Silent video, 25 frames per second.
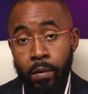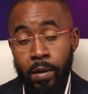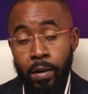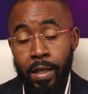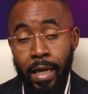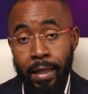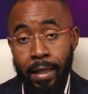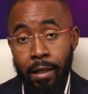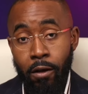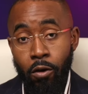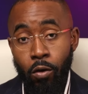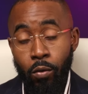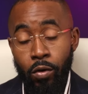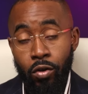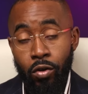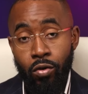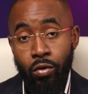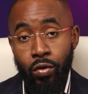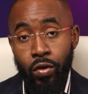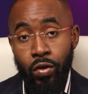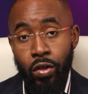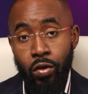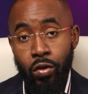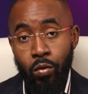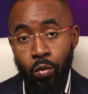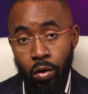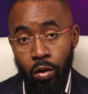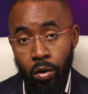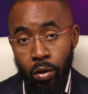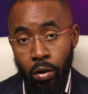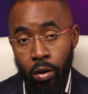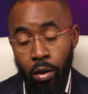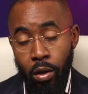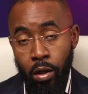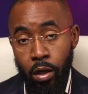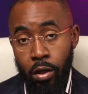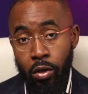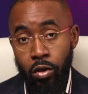technical resources will
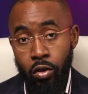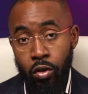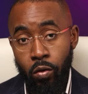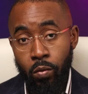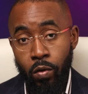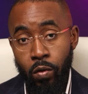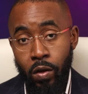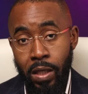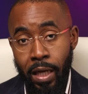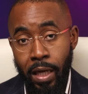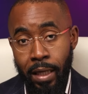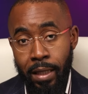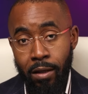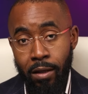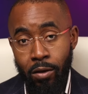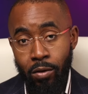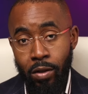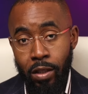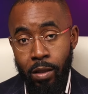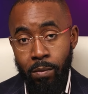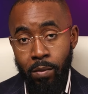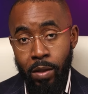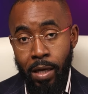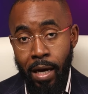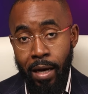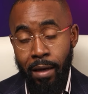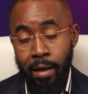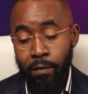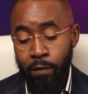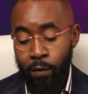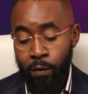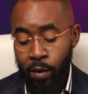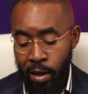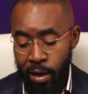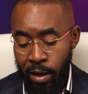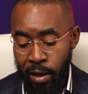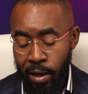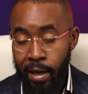consume the technical deep dive,
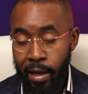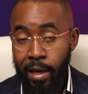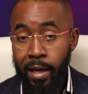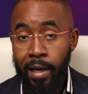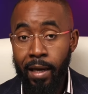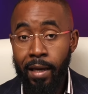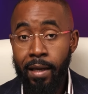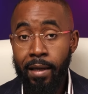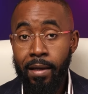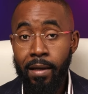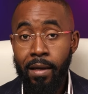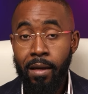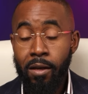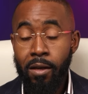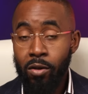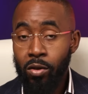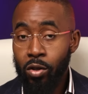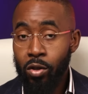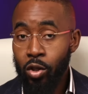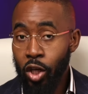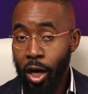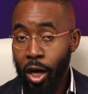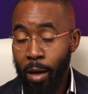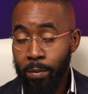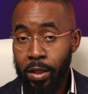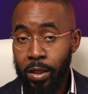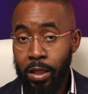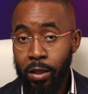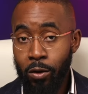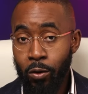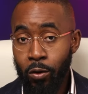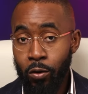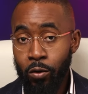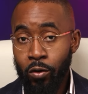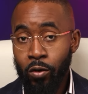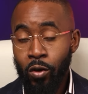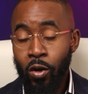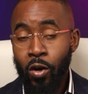and job
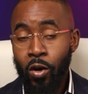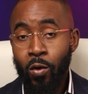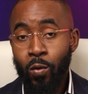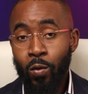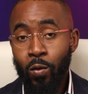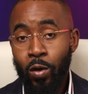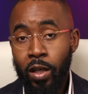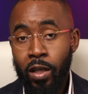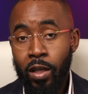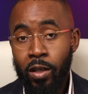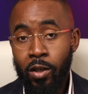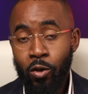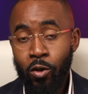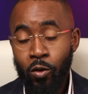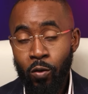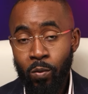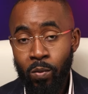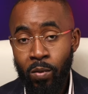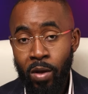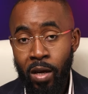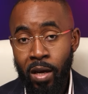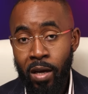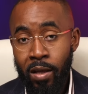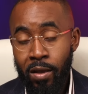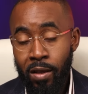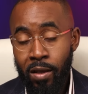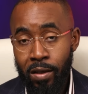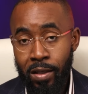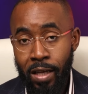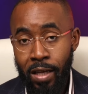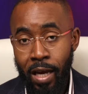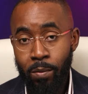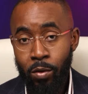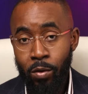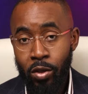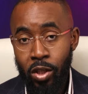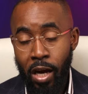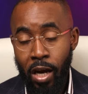seekers will consume the
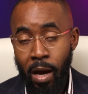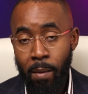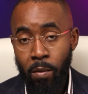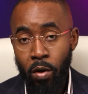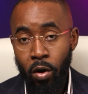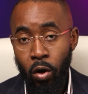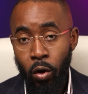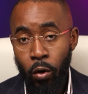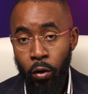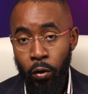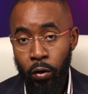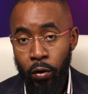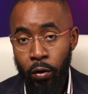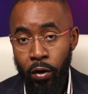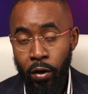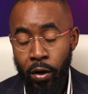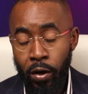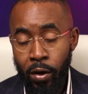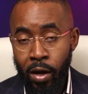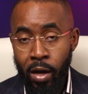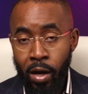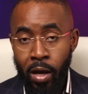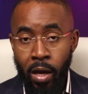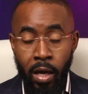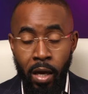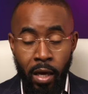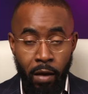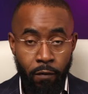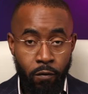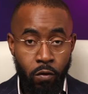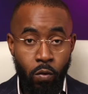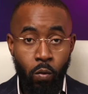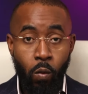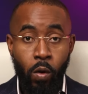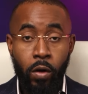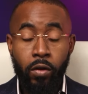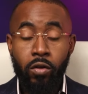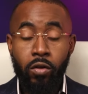cyber job alert. If you
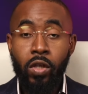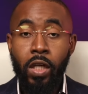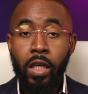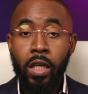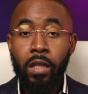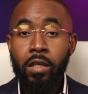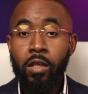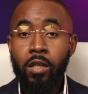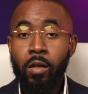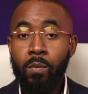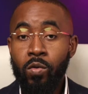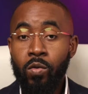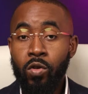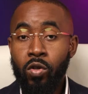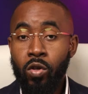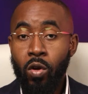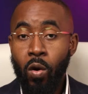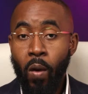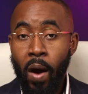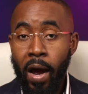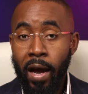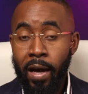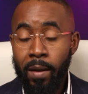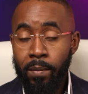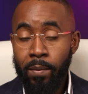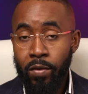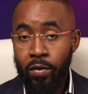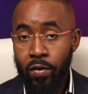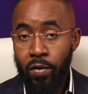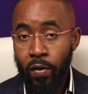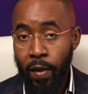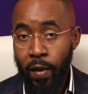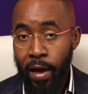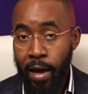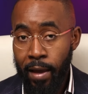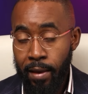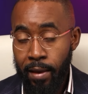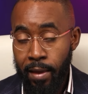want, you can subscribe so
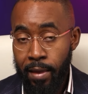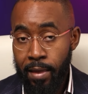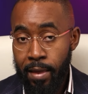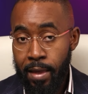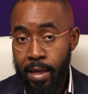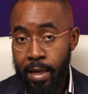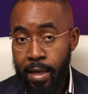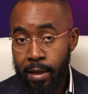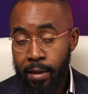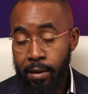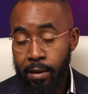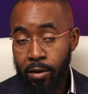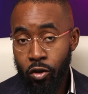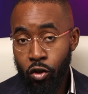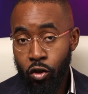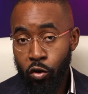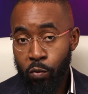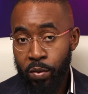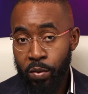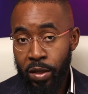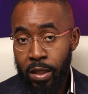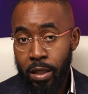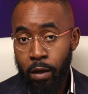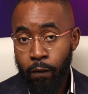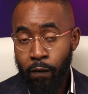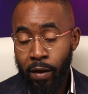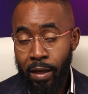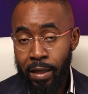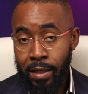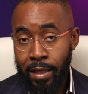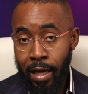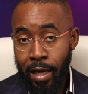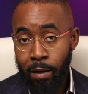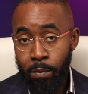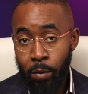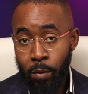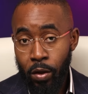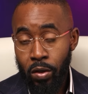that these specific
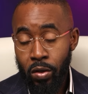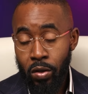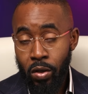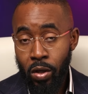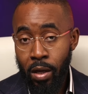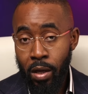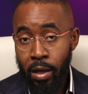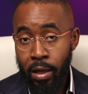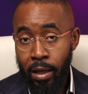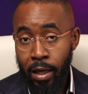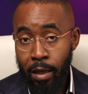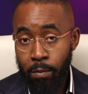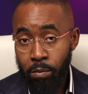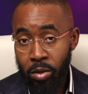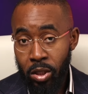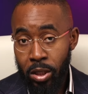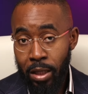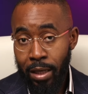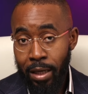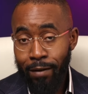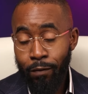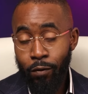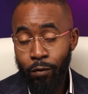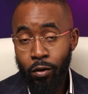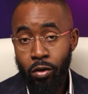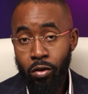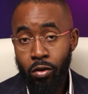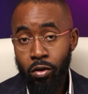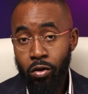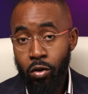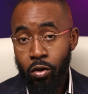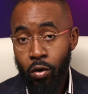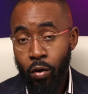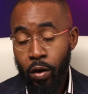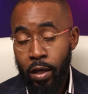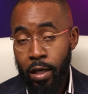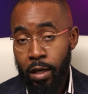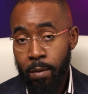segments can be delivered to
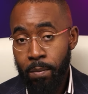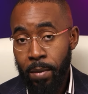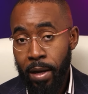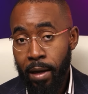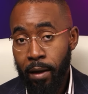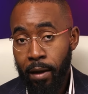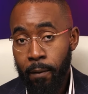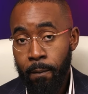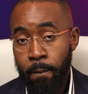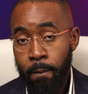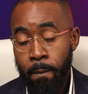your email